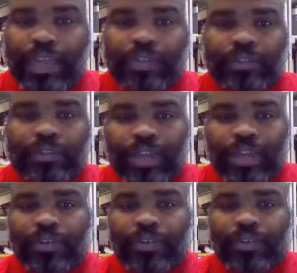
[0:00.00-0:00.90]
This
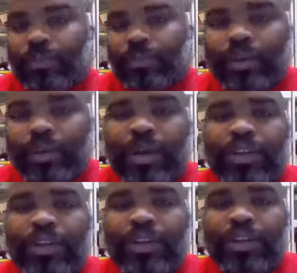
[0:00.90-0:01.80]
covers pretty much
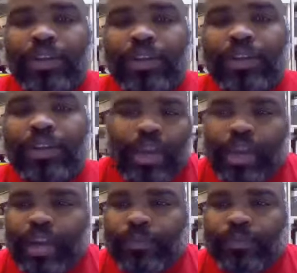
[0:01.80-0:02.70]

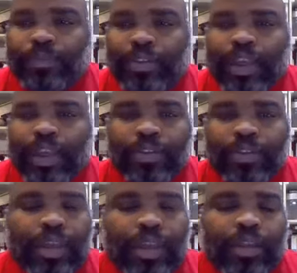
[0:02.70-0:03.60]
uh,
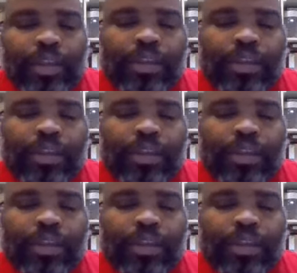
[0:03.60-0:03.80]
everything